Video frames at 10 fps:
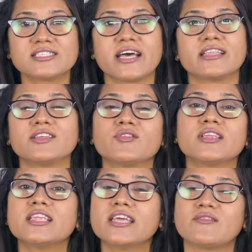and you
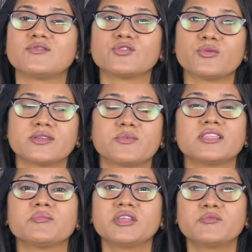really have to do it
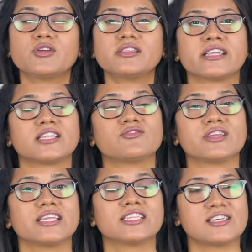with the people that you
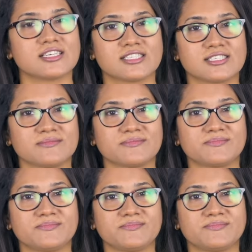really trust.
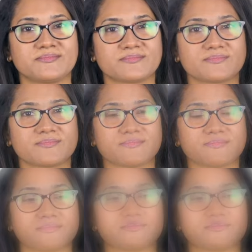Tip